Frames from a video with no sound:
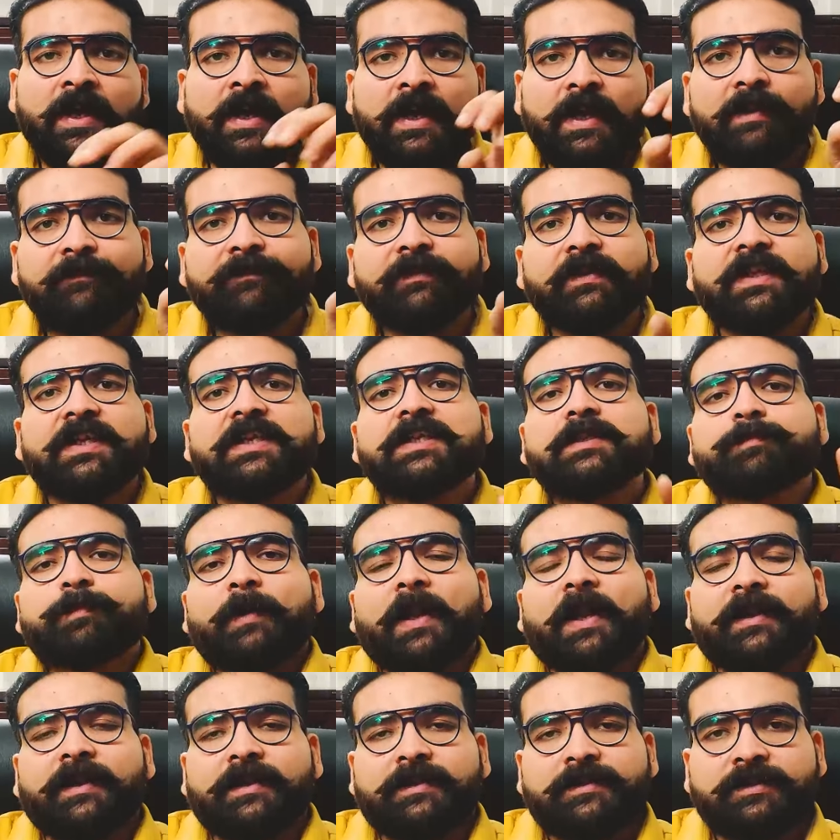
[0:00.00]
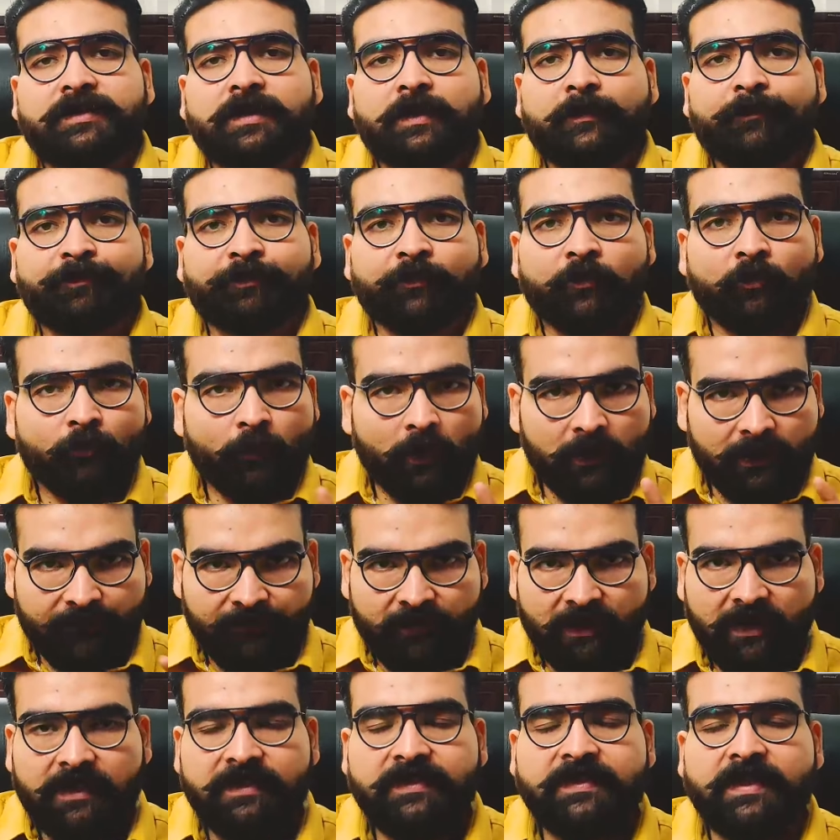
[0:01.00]
If these planets,
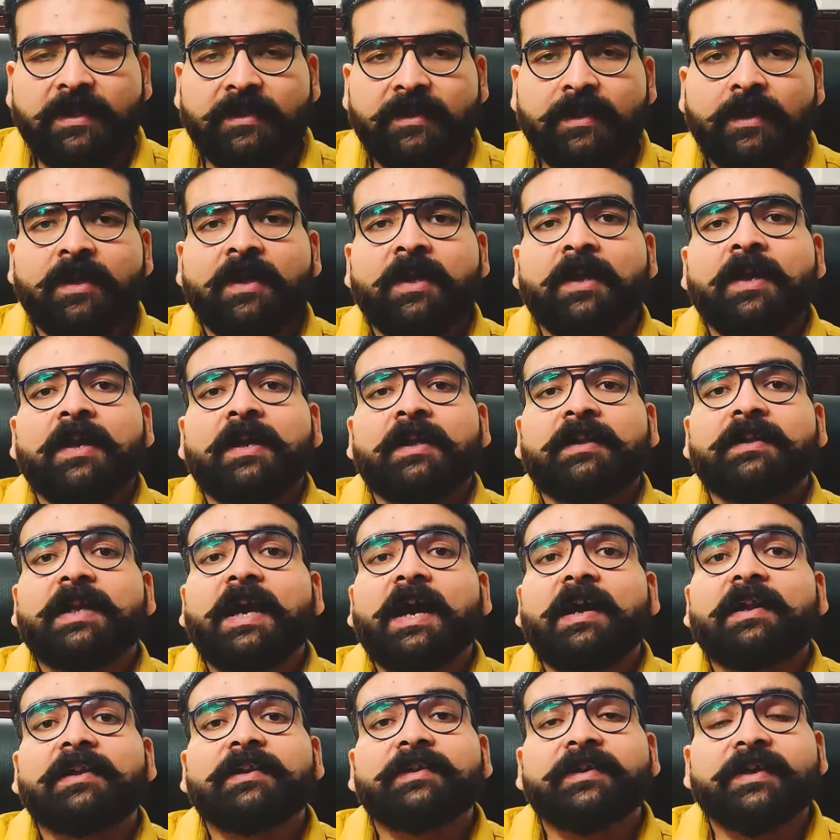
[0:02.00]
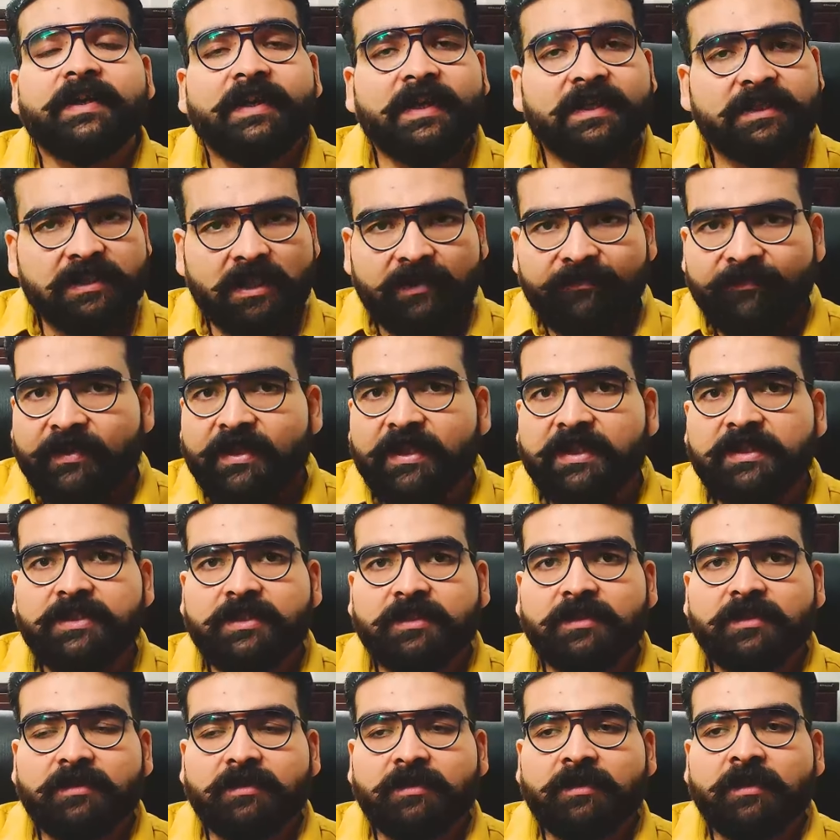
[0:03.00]
whatever I said, they are in relation with each
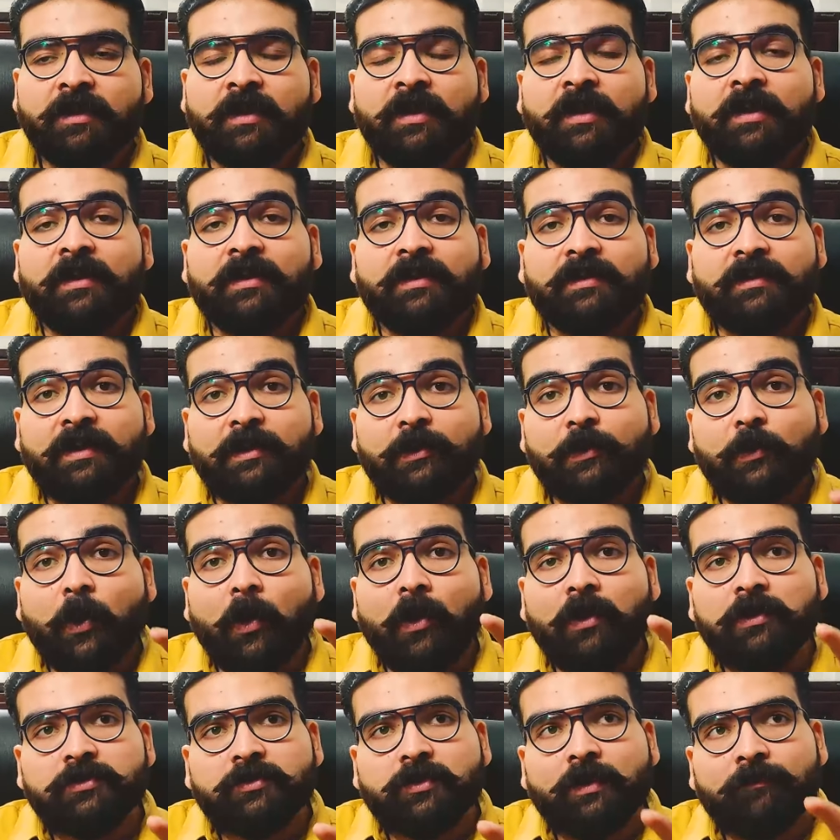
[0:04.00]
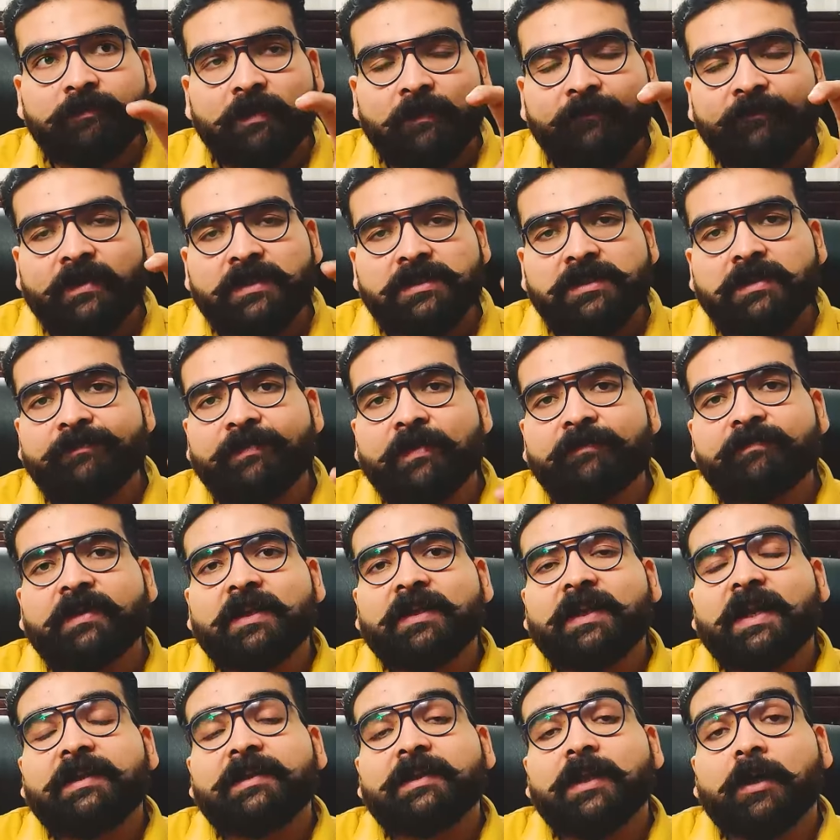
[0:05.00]
other, the lords of the first, fifth
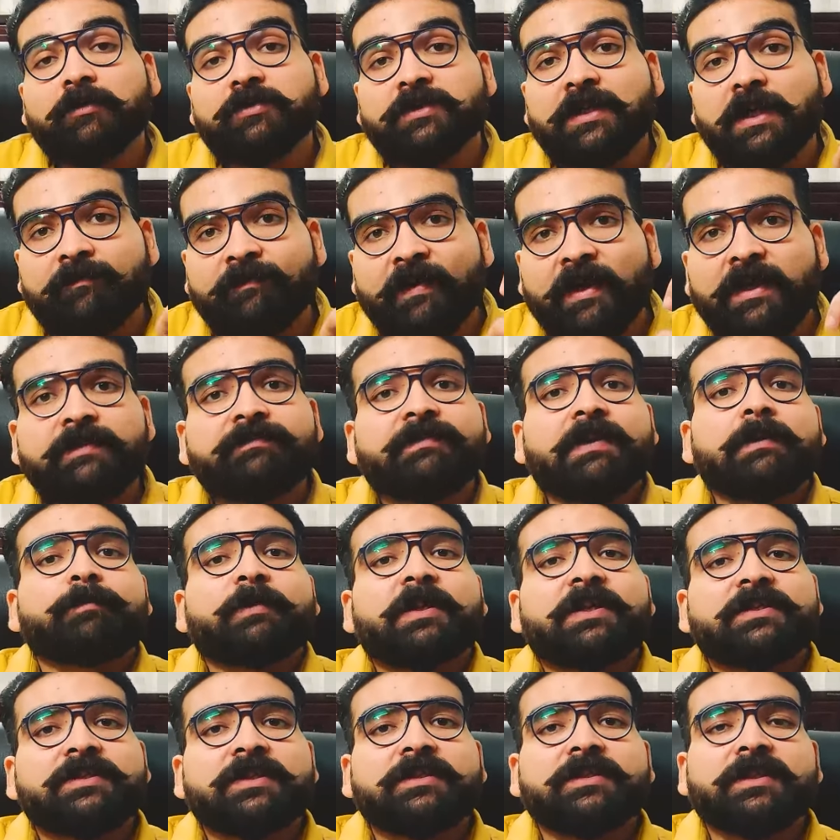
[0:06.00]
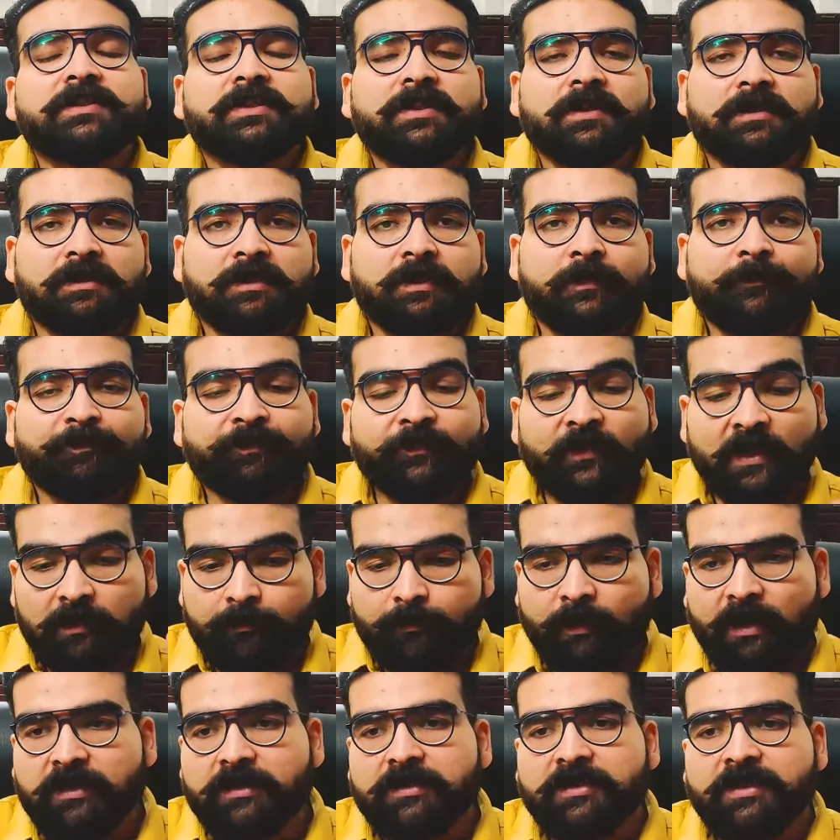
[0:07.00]
and ninth house are very well placed in the chart, in
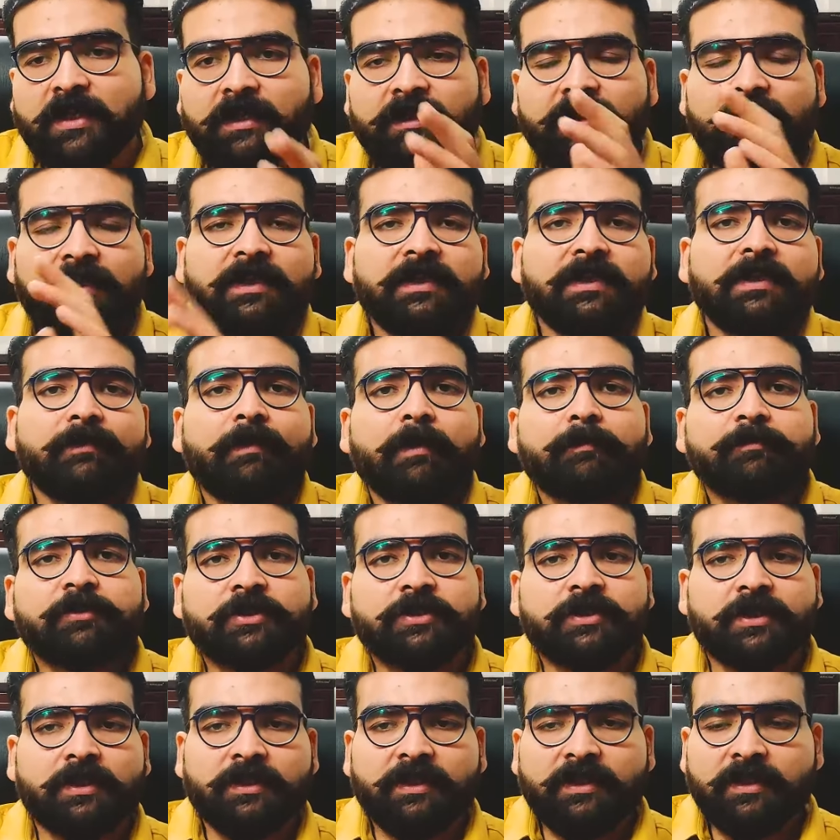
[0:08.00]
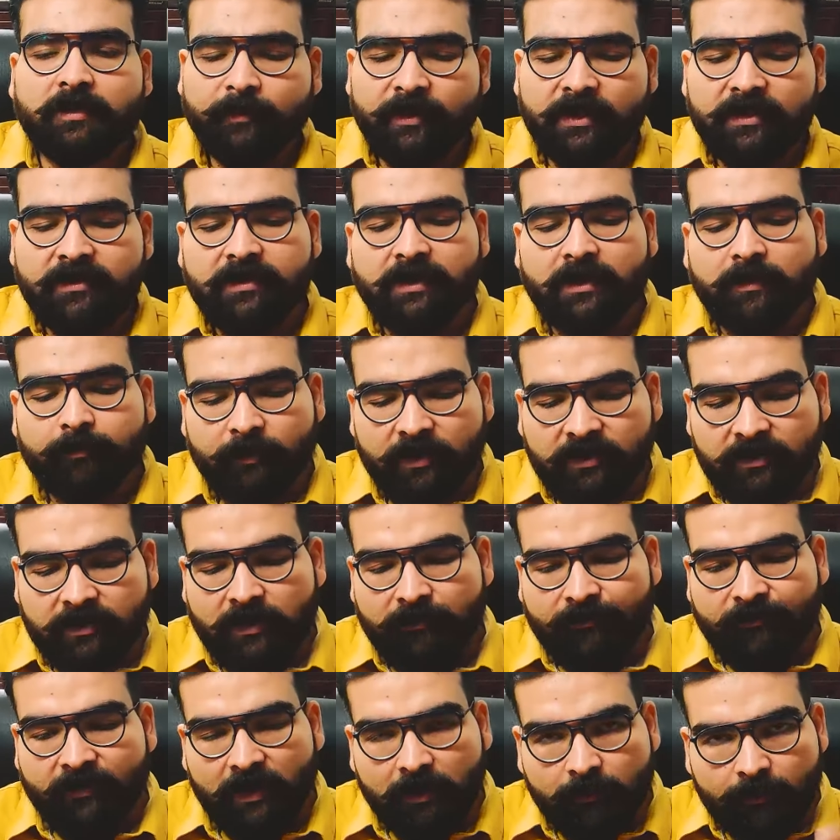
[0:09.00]
birth chart and in Navamsha chart. It means that
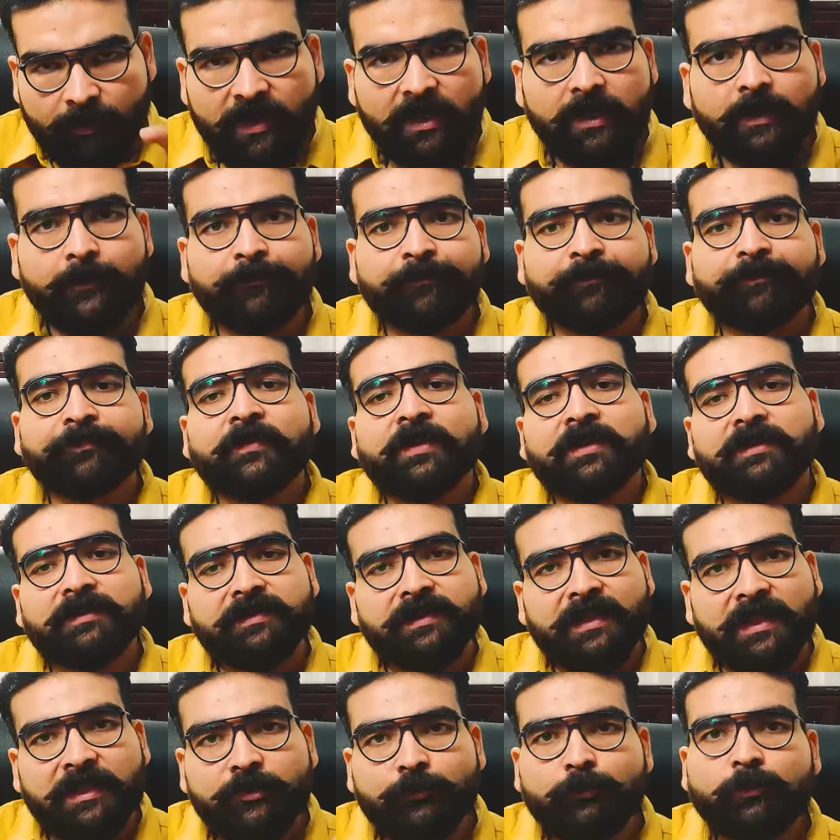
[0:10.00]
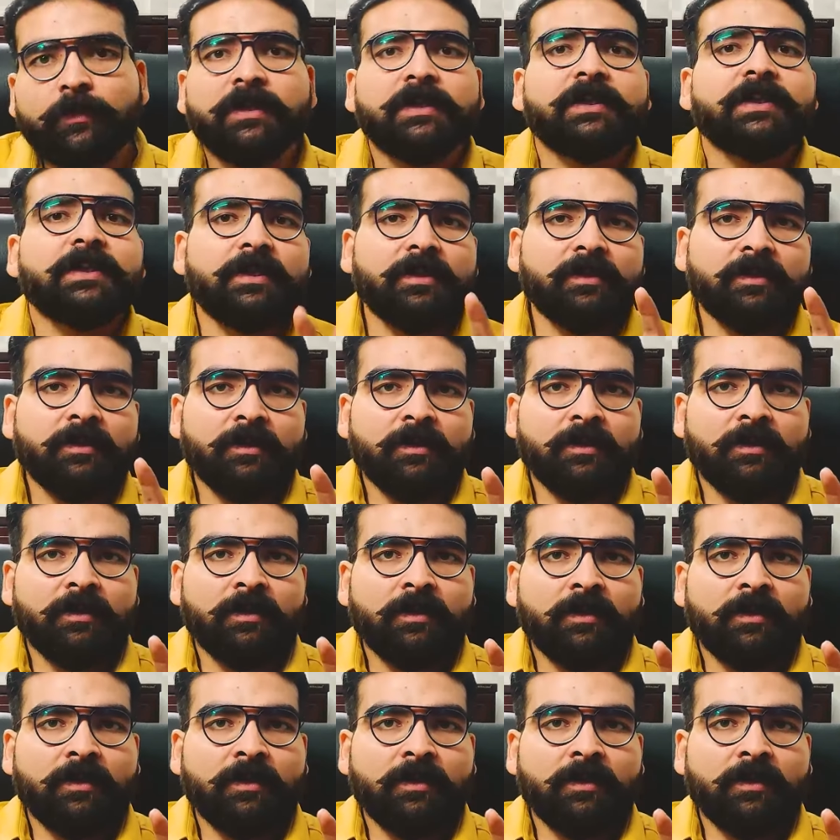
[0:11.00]
person will be naturally,